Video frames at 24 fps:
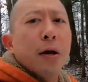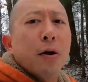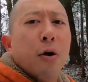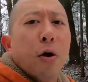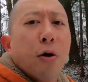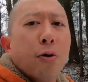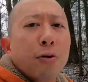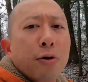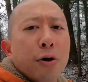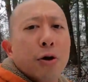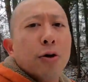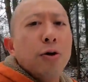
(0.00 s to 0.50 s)

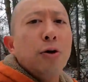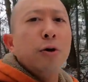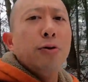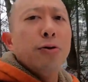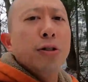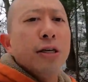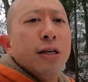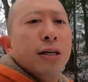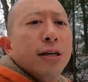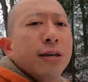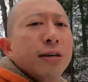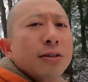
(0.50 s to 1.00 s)
goal, you're
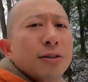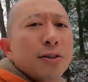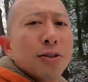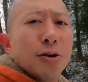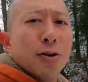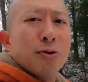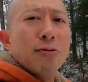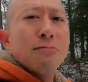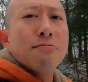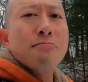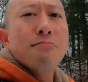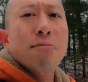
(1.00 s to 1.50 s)
using
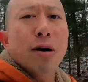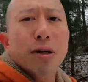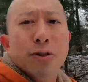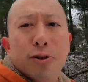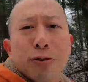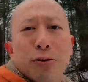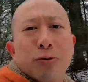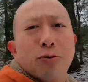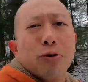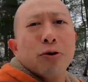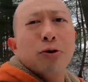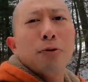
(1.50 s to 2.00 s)
certain
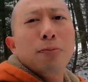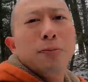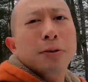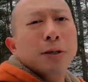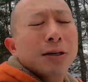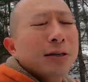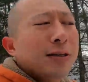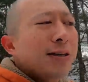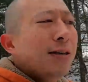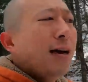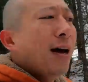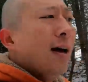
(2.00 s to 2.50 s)
muscle groups
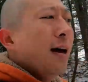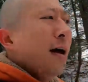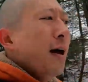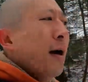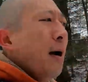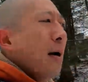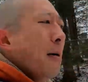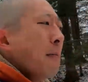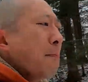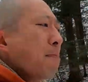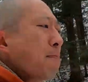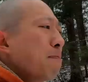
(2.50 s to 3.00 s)
and
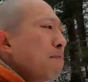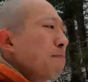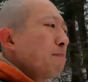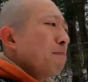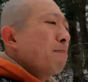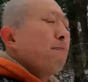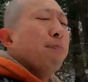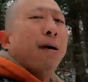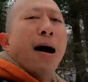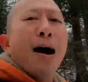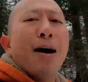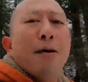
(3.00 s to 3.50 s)

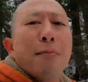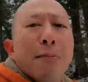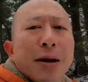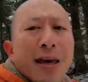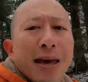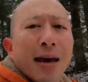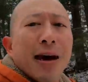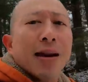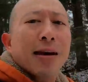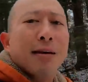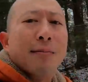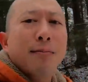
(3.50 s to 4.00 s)

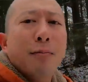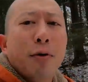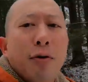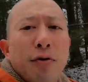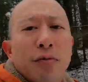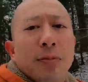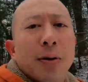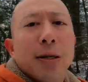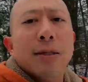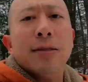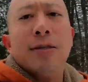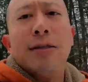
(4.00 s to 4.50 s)
biomechanic
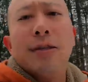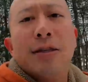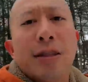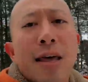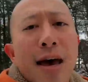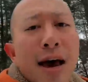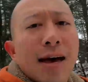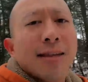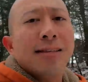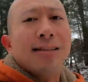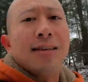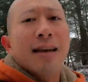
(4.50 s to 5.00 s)
movements
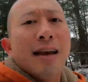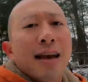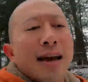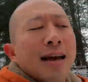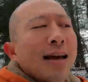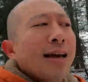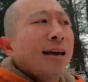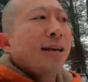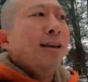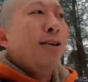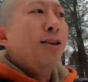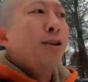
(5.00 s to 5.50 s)
that
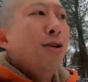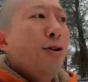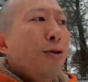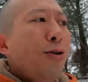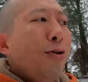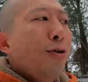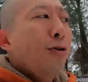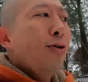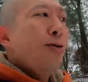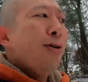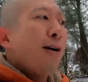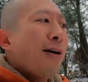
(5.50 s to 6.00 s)

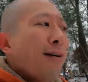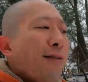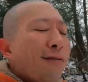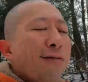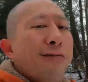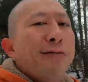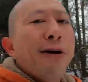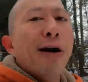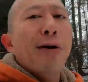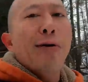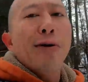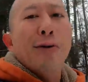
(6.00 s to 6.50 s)
you
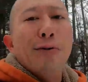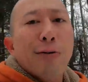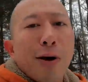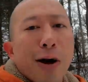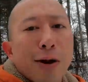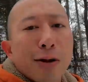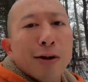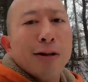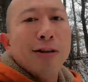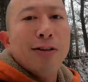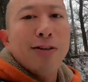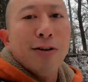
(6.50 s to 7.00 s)
very
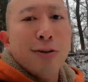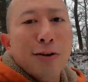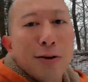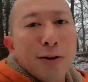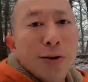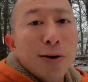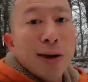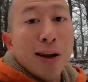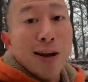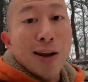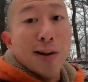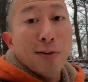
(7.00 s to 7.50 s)
rarely
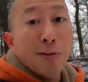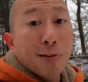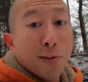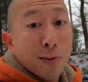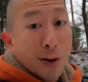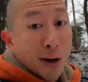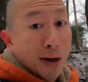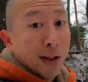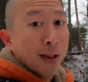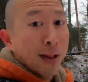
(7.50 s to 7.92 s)
do in real